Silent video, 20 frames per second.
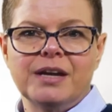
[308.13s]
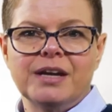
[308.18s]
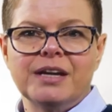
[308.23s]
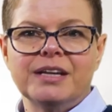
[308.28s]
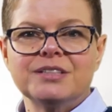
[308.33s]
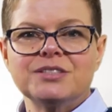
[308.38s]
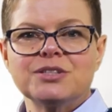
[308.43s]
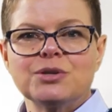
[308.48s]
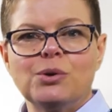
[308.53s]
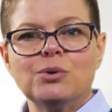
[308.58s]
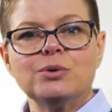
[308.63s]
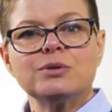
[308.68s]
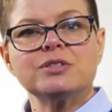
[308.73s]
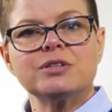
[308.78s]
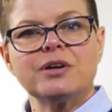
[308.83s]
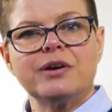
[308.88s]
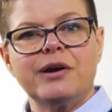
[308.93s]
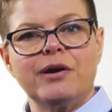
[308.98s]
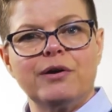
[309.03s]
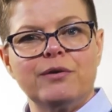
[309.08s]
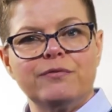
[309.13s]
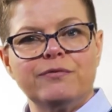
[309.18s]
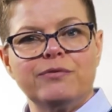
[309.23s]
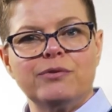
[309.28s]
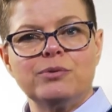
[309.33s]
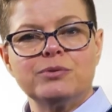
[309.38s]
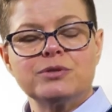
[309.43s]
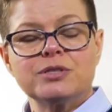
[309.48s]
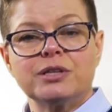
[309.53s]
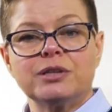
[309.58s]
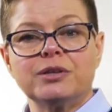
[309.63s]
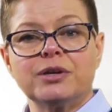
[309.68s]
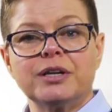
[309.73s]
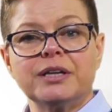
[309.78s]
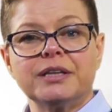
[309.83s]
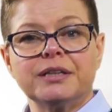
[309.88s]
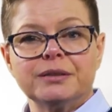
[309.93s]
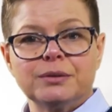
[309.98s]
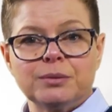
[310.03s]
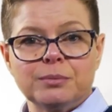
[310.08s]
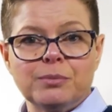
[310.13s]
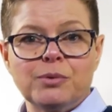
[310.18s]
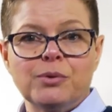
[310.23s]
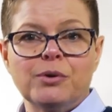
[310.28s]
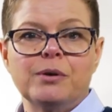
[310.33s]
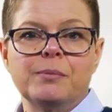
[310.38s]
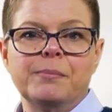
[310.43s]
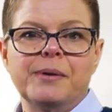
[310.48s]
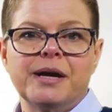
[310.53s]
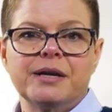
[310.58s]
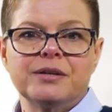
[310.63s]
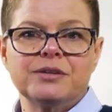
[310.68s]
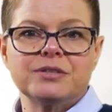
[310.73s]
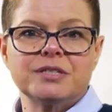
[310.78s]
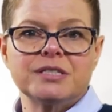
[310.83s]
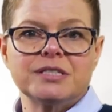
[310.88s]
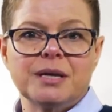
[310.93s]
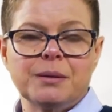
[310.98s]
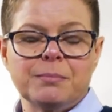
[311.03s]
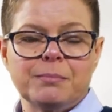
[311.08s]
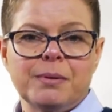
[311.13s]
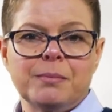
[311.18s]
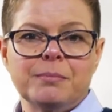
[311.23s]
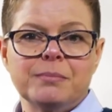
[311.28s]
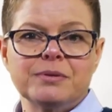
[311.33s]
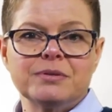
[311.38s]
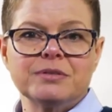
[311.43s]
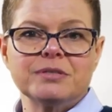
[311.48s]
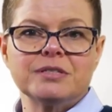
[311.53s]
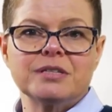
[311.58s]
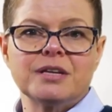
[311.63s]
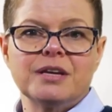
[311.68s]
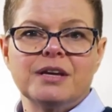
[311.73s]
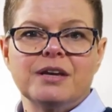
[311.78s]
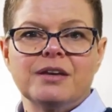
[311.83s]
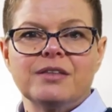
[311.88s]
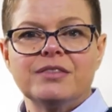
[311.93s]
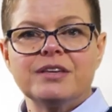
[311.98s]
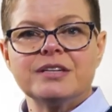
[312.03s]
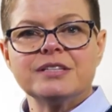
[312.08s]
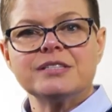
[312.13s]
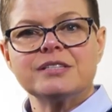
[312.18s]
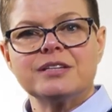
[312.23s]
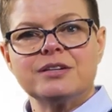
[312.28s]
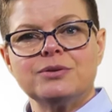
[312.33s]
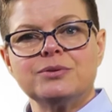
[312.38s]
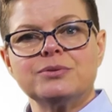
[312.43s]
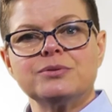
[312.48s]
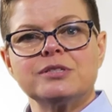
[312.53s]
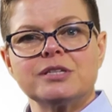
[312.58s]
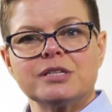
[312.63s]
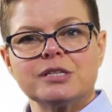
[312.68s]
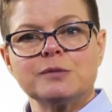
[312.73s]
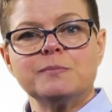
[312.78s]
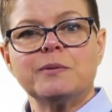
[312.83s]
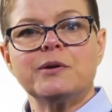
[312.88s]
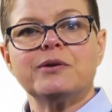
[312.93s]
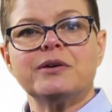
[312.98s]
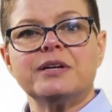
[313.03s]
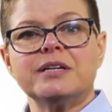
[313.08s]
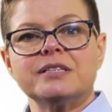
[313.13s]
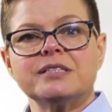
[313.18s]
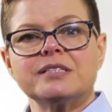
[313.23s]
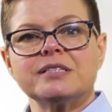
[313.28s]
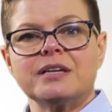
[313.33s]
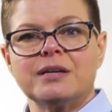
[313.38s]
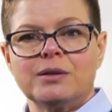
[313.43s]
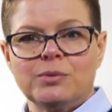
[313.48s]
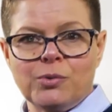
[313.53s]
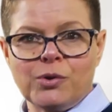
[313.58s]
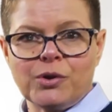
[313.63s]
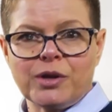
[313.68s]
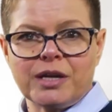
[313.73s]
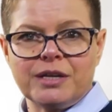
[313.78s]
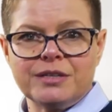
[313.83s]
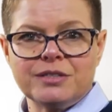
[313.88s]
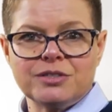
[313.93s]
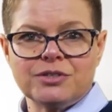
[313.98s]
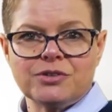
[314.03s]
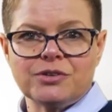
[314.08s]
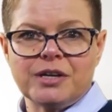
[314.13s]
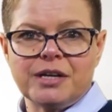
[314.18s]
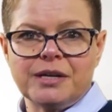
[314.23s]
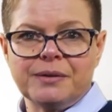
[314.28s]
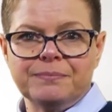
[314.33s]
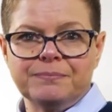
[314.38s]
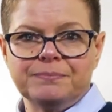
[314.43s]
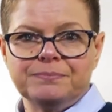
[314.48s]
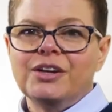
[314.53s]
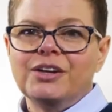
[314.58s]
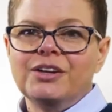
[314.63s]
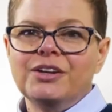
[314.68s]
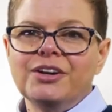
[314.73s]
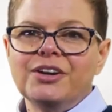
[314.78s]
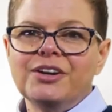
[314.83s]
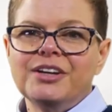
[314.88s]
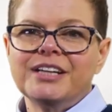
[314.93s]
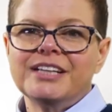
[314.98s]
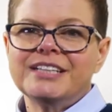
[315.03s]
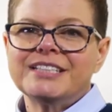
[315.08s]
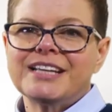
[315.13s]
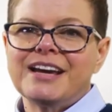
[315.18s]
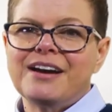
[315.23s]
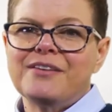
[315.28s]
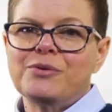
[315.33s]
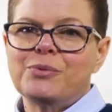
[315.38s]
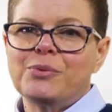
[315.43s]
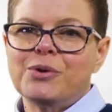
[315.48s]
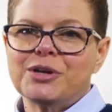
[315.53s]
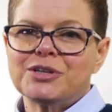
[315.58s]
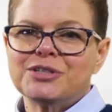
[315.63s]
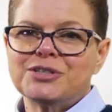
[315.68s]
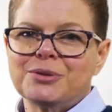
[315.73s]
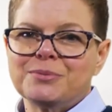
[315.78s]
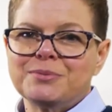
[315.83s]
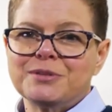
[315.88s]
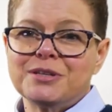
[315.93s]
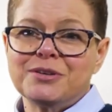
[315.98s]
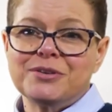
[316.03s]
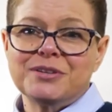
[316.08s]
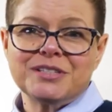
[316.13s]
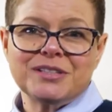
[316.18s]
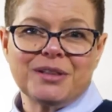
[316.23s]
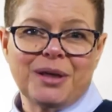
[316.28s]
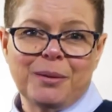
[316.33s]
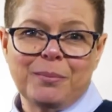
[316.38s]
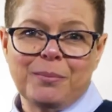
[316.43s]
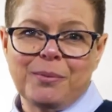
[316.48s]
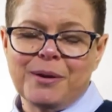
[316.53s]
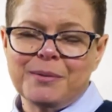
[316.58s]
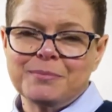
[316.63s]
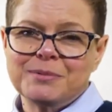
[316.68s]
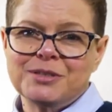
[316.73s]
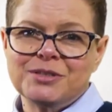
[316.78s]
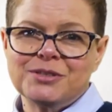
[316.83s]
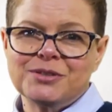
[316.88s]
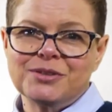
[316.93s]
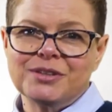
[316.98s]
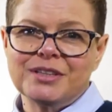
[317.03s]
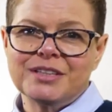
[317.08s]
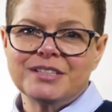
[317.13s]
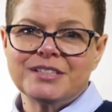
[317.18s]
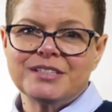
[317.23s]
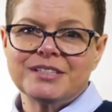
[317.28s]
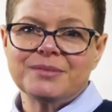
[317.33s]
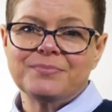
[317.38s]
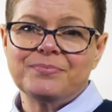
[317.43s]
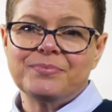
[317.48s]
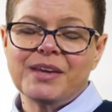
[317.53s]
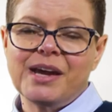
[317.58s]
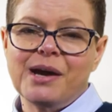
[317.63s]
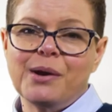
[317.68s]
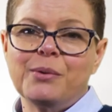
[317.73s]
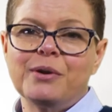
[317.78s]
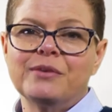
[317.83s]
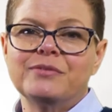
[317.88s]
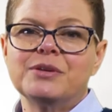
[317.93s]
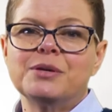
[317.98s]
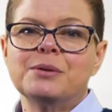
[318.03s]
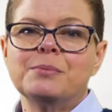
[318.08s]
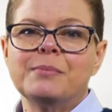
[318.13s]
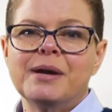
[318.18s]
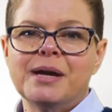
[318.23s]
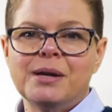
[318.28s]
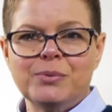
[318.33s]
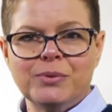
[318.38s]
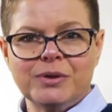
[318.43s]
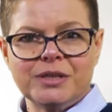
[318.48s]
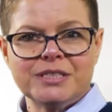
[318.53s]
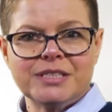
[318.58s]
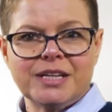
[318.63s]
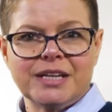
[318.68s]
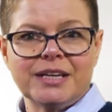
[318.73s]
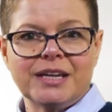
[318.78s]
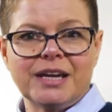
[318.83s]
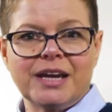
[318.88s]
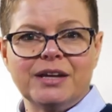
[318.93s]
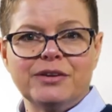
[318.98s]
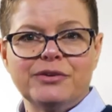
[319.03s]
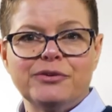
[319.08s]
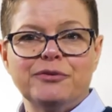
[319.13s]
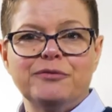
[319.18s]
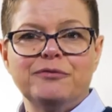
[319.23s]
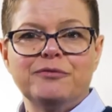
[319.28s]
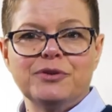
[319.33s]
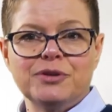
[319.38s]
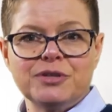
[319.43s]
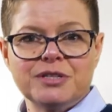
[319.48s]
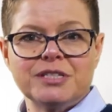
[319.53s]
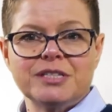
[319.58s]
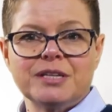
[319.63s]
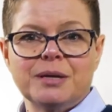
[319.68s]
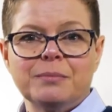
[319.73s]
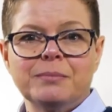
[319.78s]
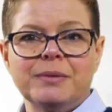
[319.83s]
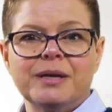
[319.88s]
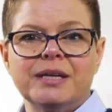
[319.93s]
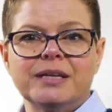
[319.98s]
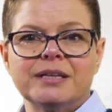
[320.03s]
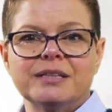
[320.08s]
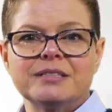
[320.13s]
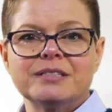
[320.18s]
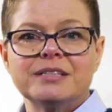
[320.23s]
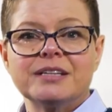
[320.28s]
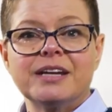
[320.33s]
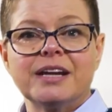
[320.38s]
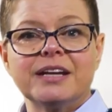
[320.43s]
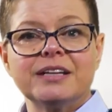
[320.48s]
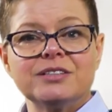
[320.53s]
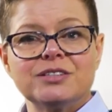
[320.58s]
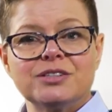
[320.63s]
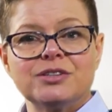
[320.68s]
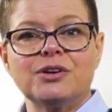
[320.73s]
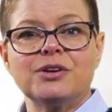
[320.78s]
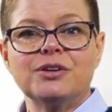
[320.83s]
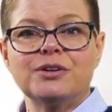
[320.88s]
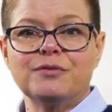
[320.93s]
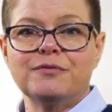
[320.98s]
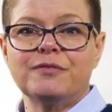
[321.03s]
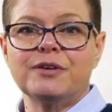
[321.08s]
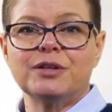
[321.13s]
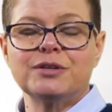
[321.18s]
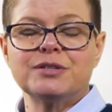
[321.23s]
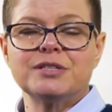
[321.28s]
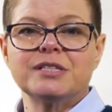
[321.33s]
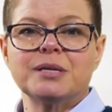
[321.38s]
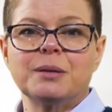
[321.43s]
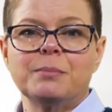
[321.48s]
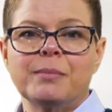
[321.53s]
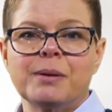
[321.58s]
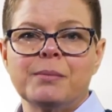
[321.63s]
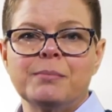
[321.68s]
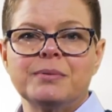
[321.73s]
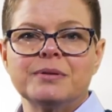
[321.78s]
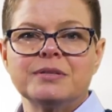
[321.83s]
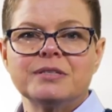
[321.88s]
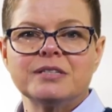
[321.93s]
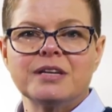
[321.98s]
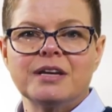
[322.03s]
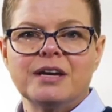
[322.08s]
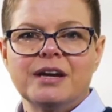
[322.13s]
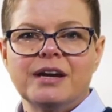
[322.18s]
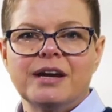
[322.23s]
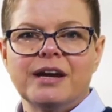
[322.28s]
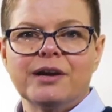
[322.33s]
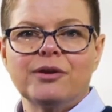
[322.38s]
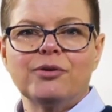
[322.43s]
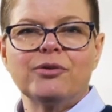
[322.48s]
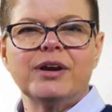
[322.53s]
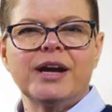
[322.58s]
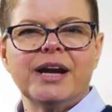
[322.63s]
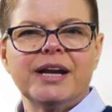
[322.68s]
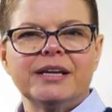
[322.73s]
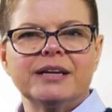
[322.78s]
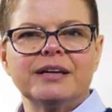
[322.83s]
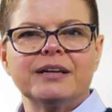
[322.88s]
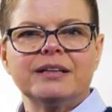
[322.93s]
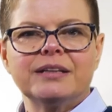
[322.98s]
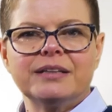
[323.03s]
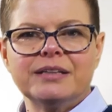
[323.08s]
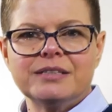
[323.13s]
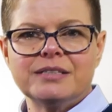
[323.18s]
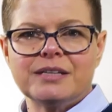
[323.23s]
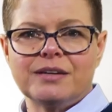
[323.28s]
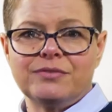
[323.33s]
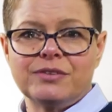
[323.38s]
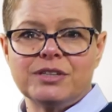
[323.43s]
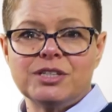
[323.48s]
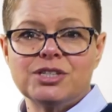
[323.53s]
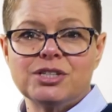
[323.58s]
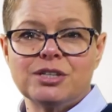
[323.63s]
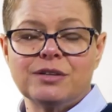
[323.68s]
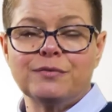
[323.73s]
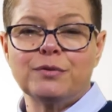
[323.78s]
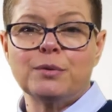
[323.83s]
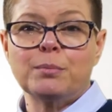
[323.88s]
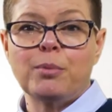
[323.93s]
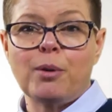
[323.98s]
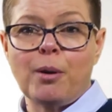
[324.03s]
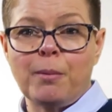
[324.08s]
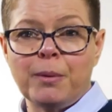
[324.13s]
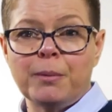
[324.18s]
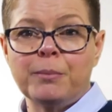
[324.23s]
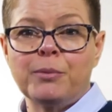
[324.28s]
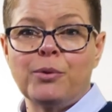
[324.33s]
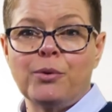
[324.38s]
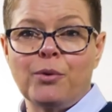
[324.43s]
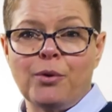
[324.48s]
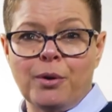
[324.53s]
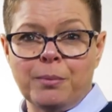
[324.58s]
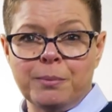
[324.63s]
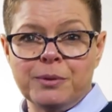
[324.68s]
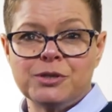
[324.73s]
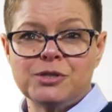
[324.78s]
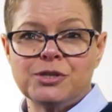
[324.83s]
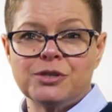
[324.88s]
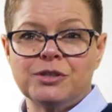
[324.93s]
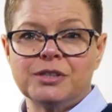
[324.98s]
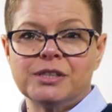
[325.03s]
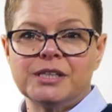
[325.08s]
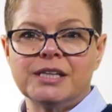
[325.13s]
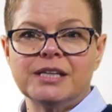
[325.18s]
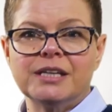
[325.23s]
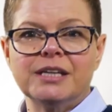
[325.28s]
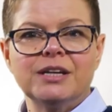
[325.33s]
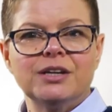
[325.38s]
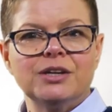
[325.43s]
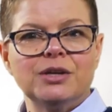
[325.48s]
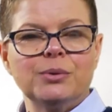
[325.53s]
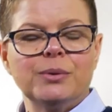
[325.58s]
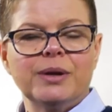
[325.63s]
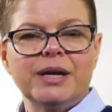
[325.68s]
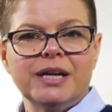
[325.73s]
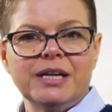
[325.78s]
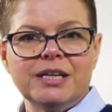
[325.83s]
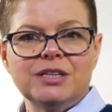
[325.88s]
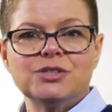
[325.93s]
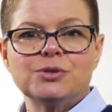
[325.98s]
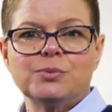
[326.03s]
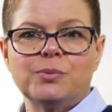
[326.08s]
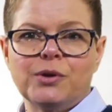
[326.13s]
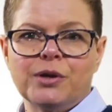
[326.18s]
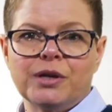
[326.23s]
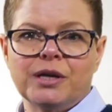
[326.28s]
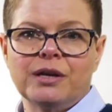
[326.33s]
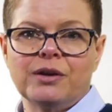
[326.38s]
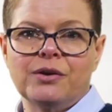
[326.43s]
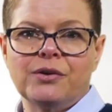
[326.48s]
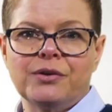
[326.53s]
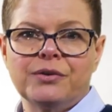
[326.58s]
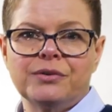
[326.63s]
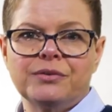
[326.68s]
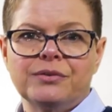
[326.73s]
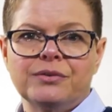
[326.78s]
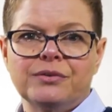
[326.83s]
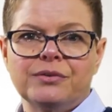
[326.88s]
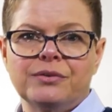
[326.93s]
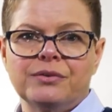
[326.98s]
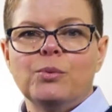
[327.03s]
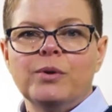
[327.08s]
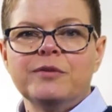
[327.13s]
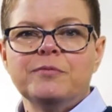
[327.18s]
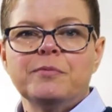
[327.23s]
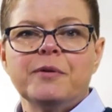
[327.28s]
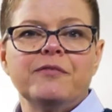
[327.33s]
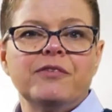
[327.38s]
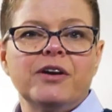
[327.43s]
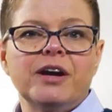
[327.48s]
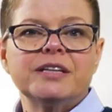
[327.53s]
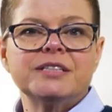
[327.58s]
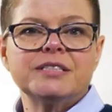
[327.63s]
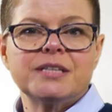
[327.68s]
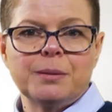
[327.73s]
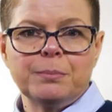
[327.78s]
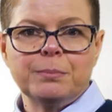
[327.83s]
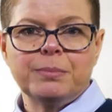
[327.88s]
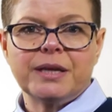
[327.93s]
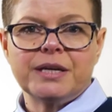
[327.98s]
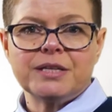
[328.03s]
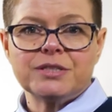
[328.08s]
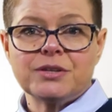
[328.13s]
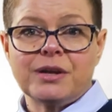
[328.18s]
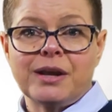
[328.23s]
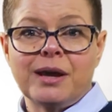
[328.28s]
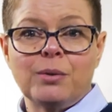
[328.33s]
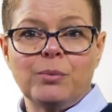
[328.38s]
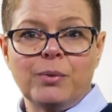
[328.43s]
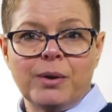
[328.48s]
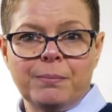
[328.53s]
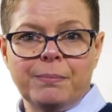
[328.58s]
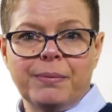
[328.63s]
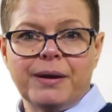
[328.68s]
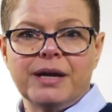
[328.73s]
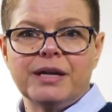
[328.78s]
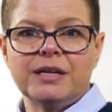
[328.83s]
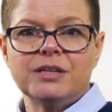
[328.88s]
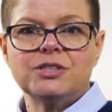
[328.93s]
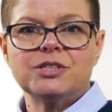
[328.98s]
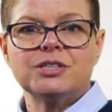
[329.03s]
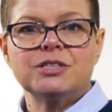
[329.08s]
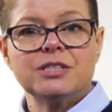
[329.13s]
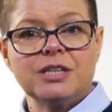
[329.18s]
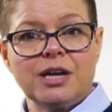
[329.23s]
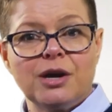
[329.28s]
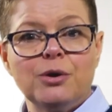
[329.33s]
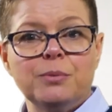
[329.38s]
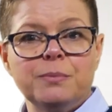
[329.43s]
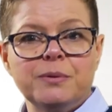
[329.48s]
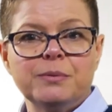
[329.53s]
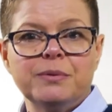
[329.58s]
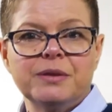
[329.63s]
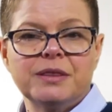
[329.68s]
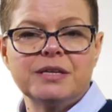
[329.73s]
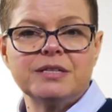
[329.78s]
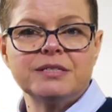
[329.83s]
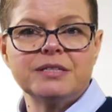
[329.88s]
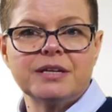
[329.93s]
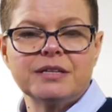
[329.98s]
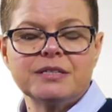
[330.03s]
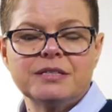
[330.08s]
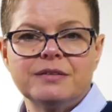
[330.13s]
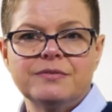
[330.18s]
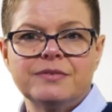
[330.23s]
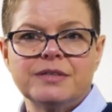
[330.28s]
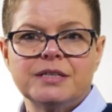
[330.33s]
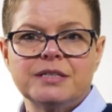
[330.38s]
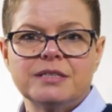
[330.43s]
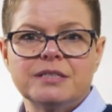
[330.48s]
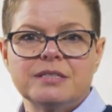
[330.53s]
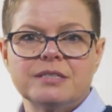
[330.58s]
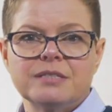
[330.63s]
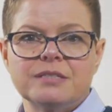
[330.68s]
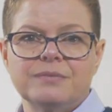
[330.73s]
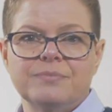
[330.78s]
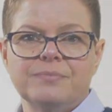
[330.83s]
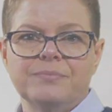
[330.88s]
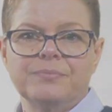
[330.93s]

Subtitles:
It's also helpful to learn a little more about your SET members, their skills, experience, and work history. You don't need to have a workshop series like BREP to do this. However, you may want to dedicate your first SET meeting to getting to know your fellow SET members and creating a clear definition of the problem or opportunity you are each working on. We've provided templates on our webpage to help you with these activities.